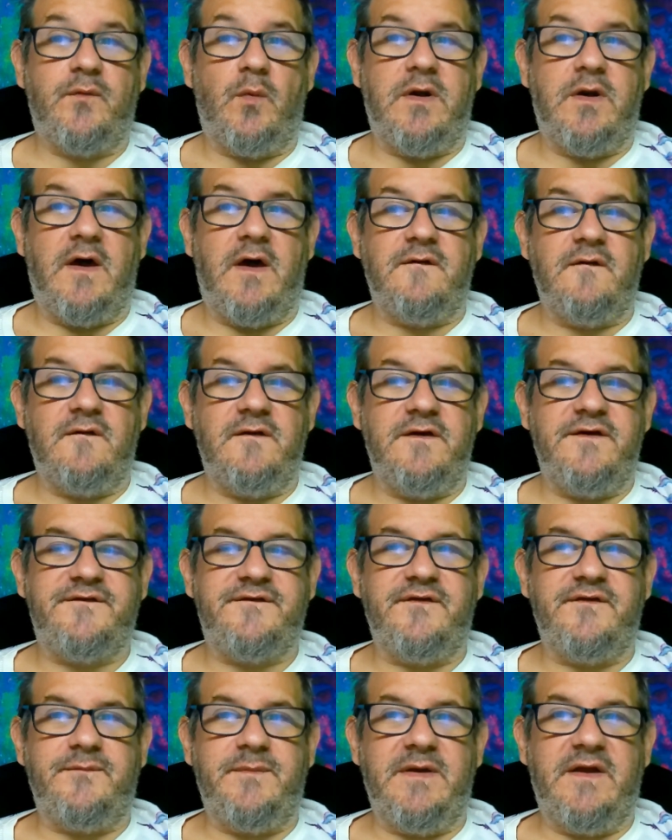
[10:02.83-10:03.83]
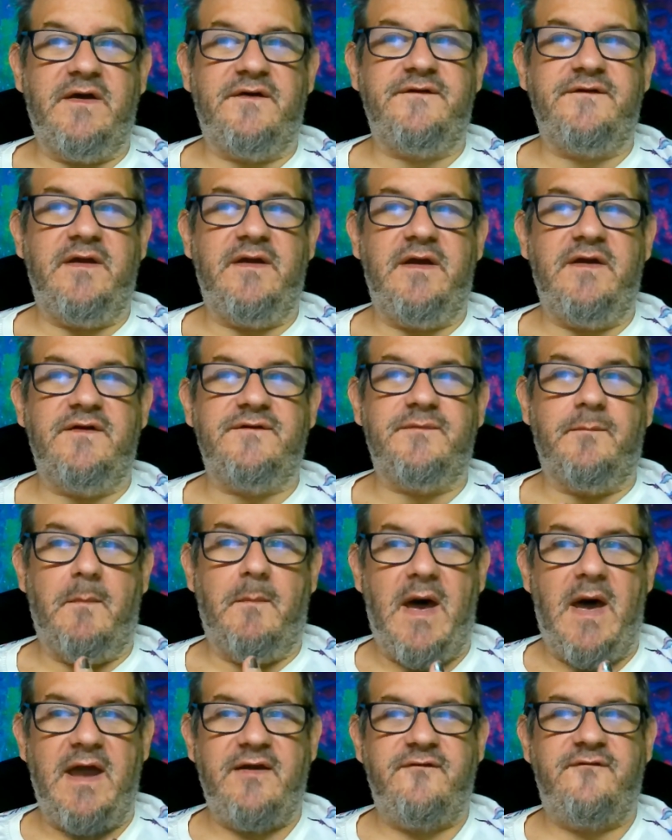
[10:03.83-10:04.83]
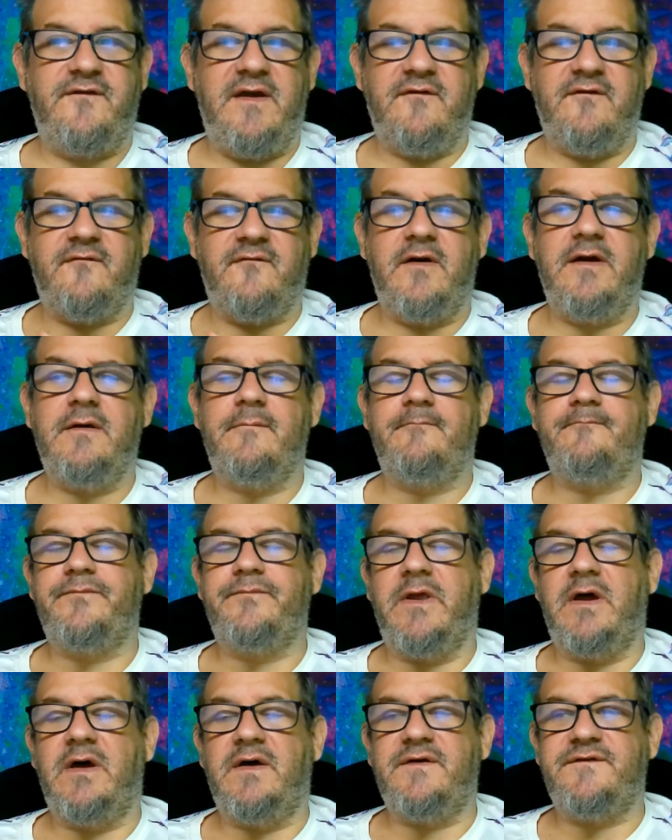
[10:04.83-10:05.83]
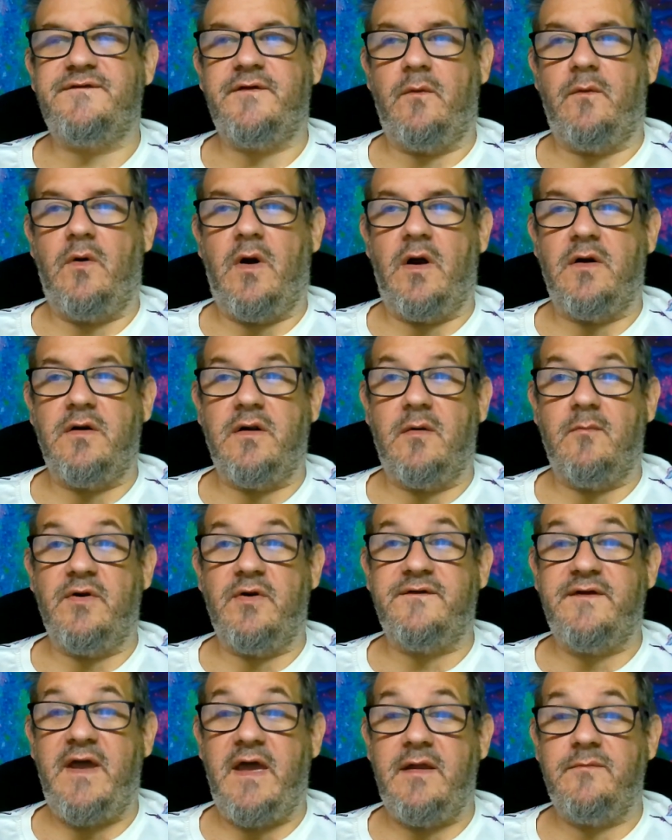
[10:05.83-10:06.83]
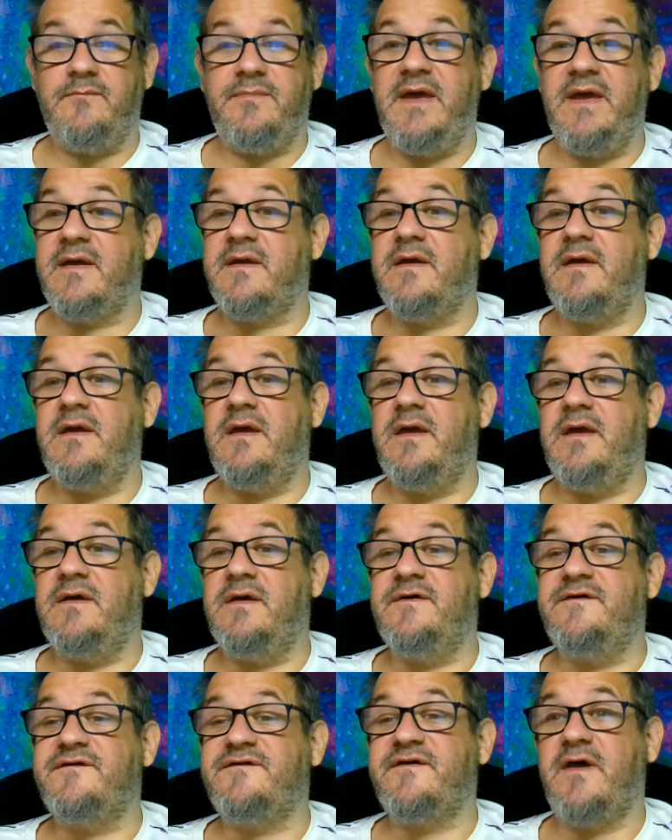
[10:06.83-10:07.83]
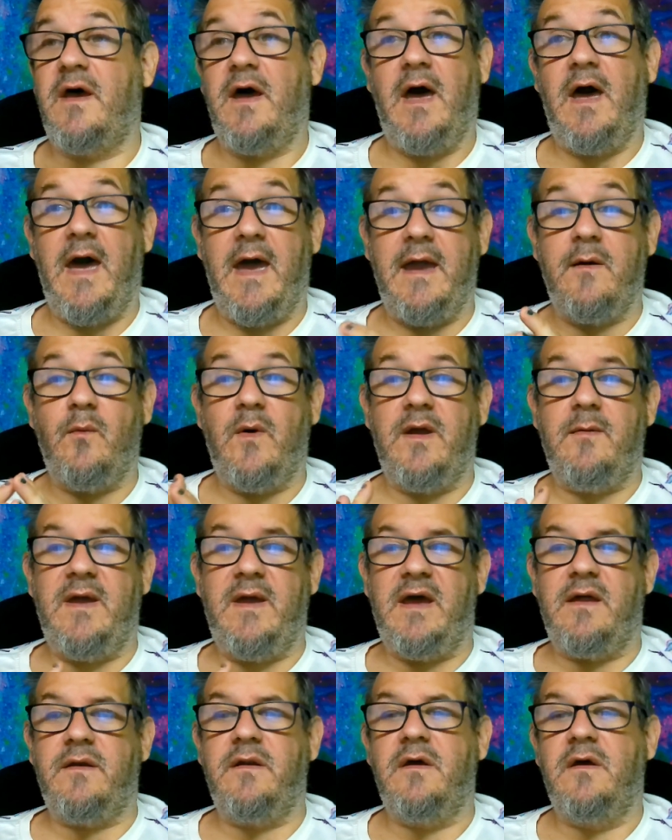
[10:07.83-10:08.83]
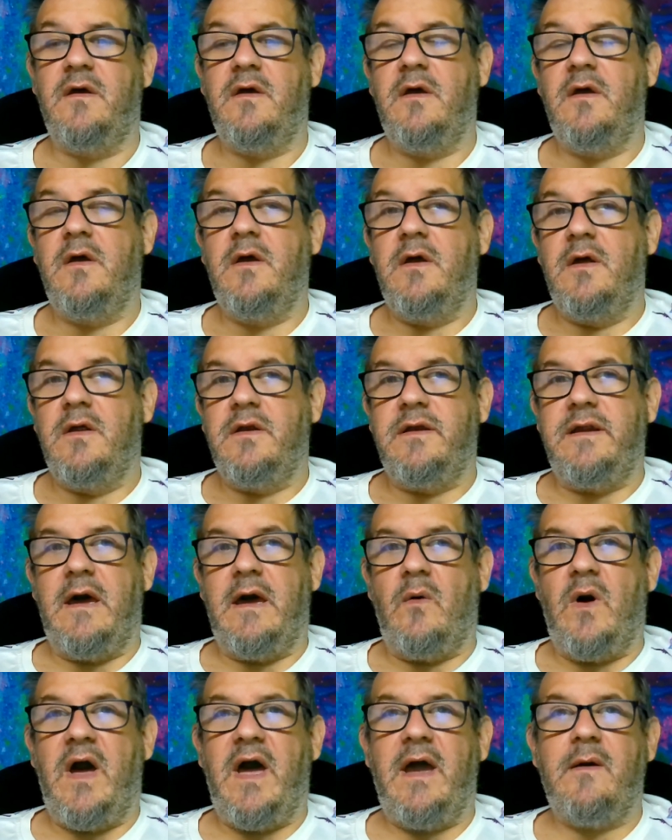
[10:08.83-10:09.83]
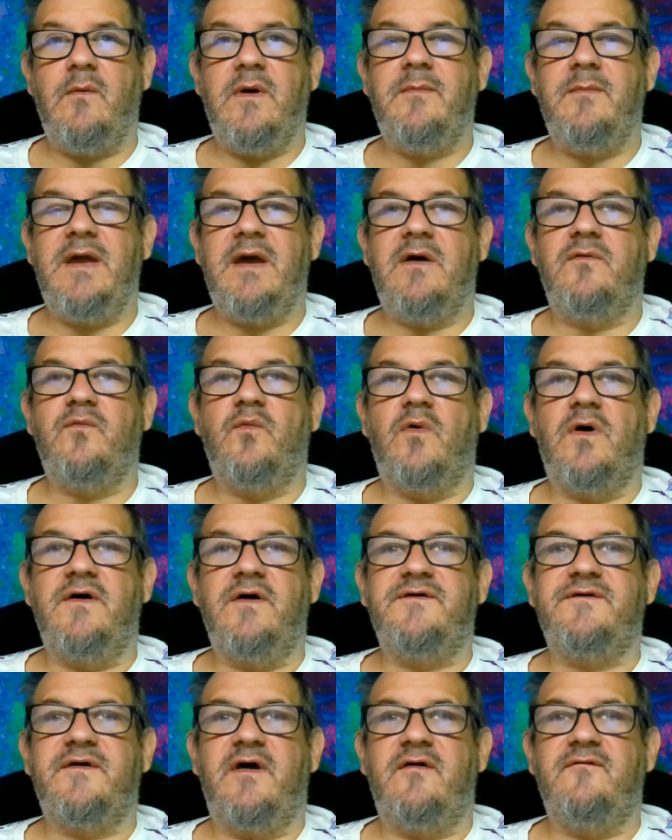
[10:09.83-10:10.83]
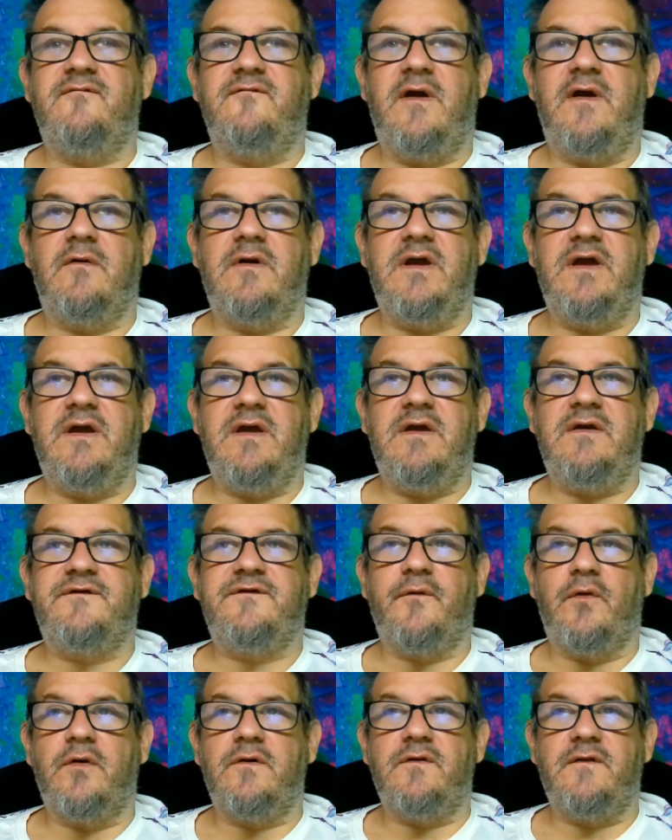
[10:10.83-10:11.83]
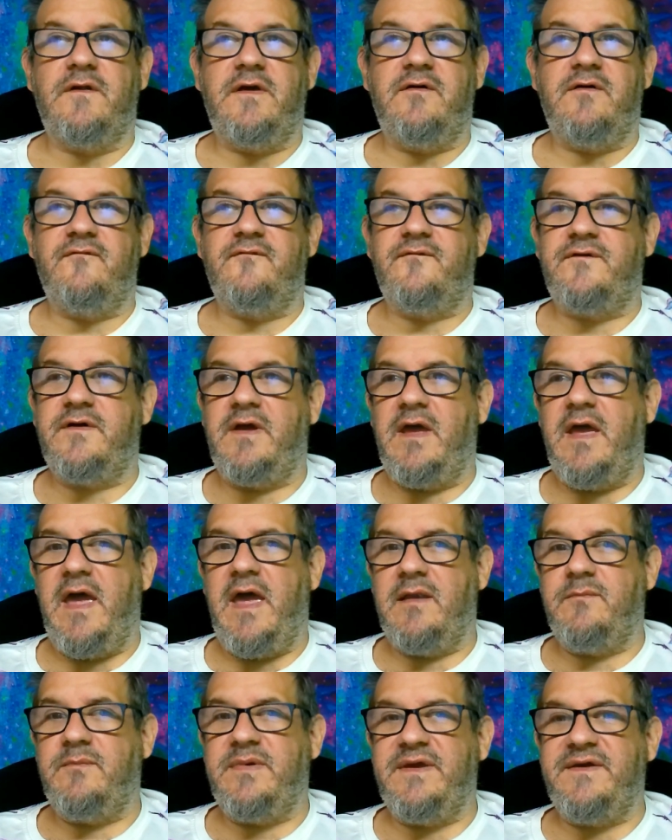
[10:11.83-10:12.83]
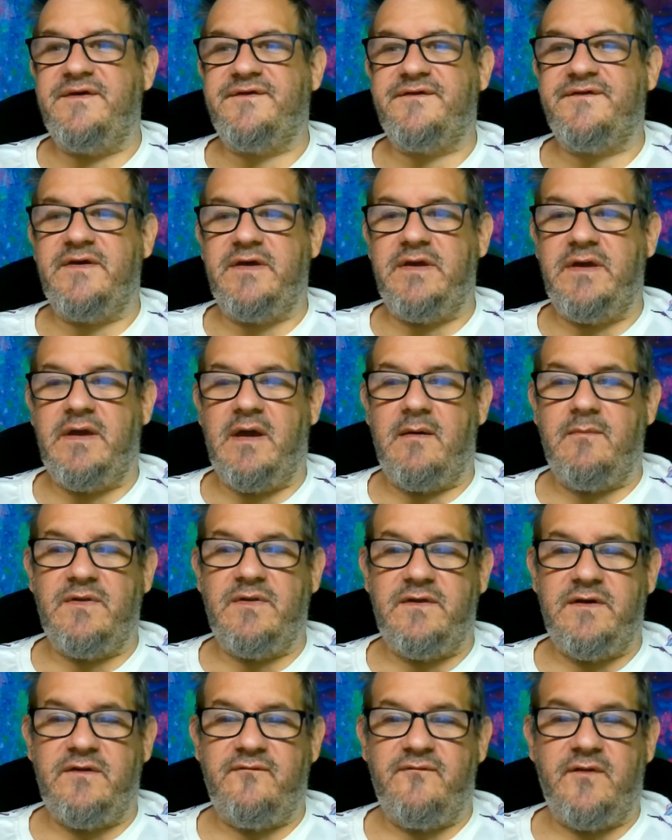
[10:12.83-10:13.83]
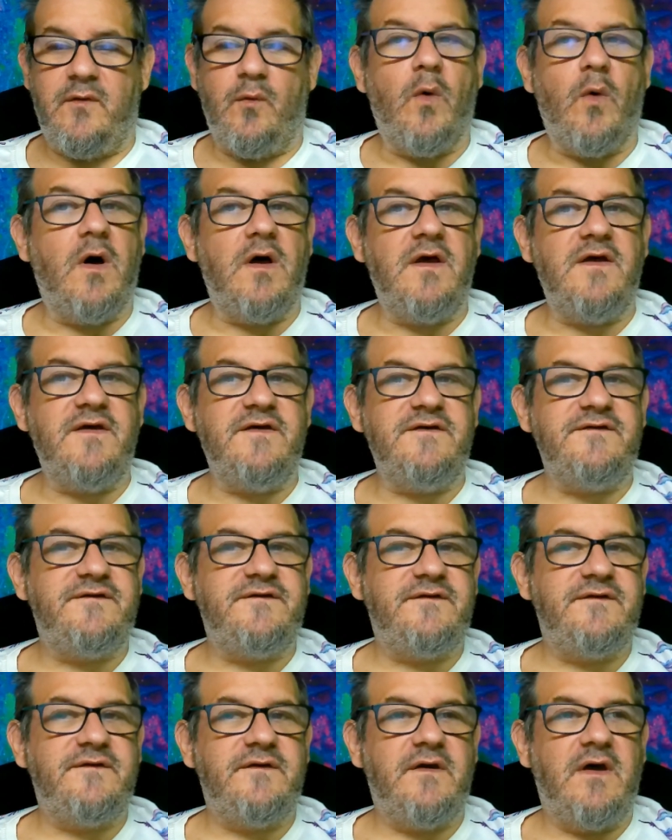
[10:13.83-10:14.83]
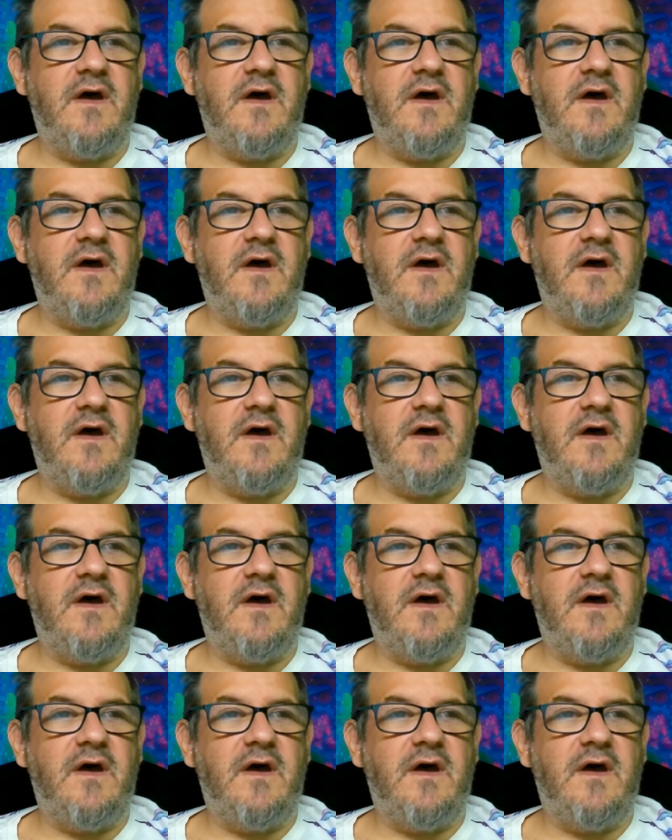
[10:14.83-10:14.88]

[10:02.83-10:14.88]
one on the list is because it is my favorite. So our number 10 pick is Highwayman. Now, Highwayman was a very short-lived NBC, I believe it was,